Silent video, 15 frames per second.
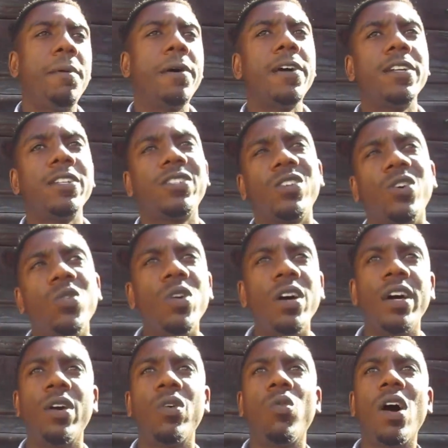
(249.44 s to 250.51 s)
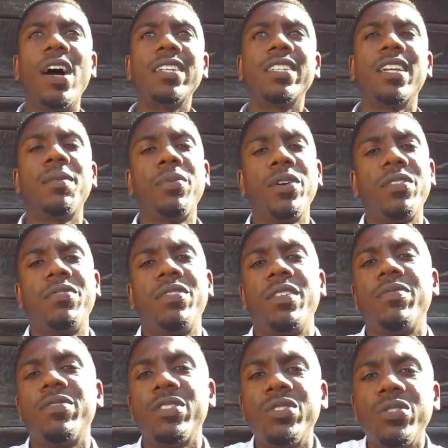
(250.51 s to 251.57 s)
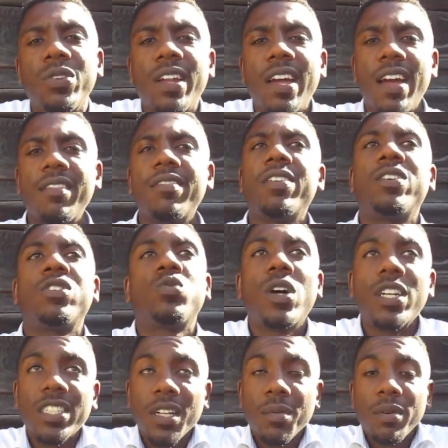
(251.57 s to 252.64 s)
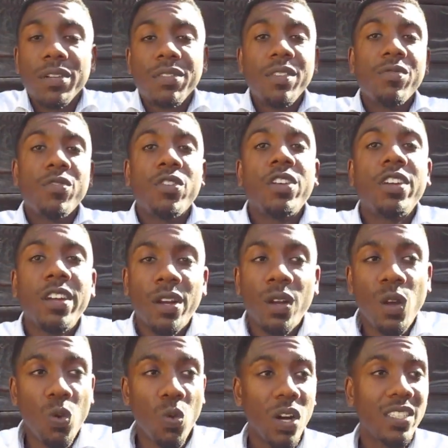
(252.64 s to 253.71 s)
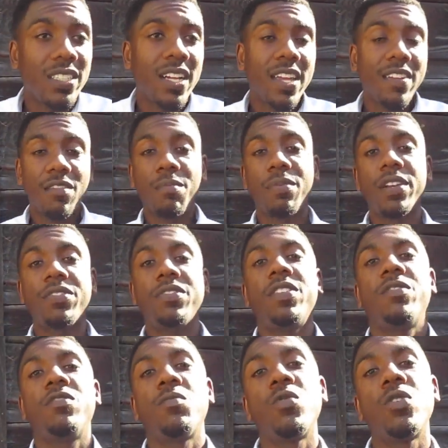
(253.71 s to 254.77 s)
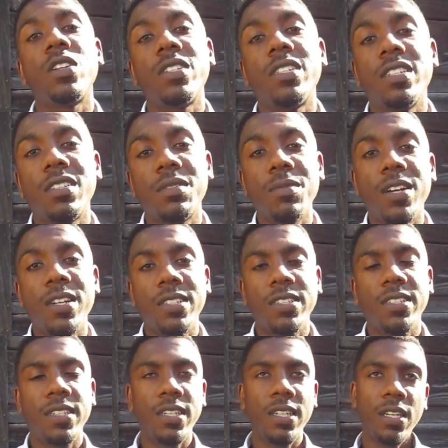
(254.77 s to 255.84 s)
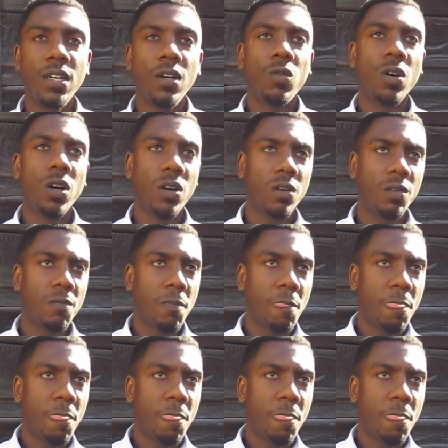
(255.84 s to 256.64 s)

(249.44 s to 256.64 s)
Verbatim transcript: But so what? Why should I breastfeed for two and a half years? Why should I breastfeed for a year? Why should I even breastfeed for more than six months? Well,